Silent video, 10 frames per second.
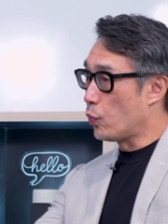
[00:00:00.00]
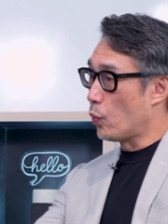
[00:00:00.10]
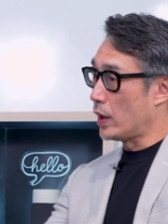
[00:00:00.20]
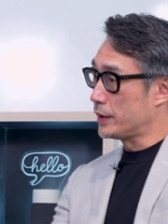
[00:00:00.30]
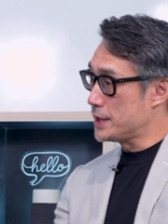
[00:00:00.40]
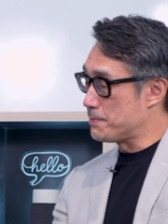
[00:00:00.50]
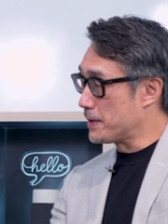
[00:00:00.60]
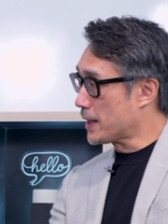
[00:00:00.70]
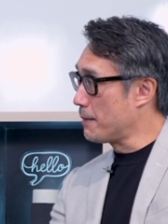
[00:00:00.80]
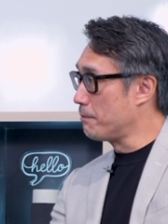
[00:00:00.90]
Wellness
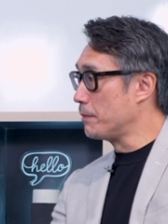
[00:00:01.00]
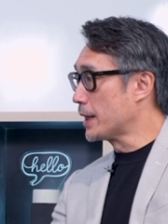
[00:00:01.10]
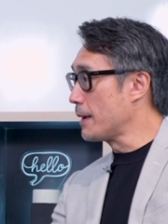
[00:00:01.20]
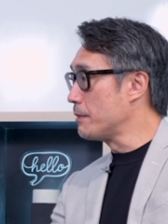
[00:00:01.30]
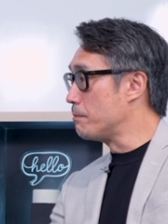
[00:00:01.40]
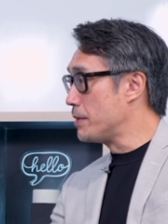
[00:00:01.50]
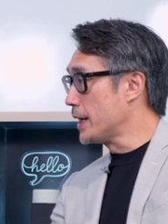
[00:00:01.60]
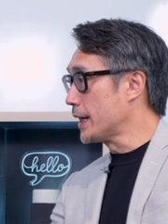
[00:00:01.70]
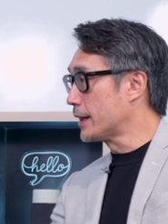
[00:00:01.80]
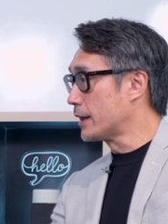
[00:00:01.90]
become, became a
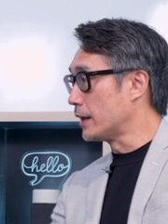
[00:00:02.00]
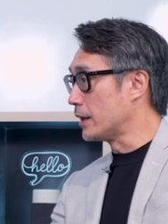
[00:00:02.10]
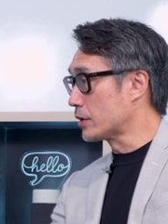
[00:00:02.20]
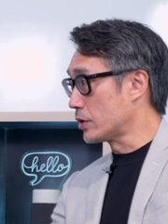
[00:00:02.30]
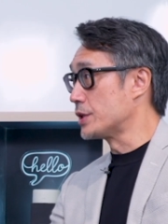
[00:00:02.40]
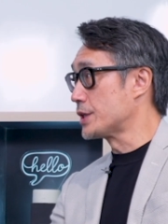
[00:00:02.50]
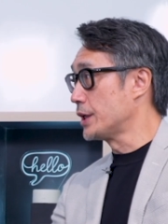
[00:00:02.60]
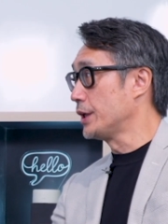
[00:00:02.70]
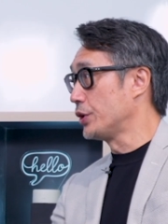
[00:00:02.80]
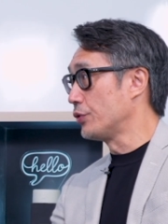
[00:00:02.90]
big uh,
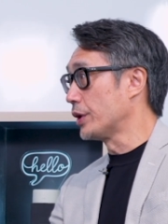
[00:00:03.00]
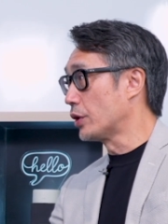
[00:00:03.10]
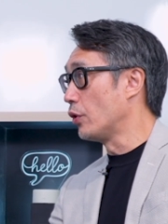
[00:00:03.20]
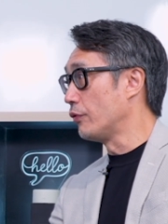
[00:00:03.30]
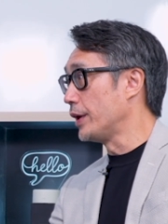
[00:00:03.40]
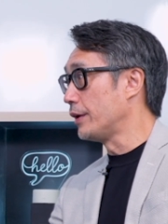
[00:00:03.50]
concern during COVID,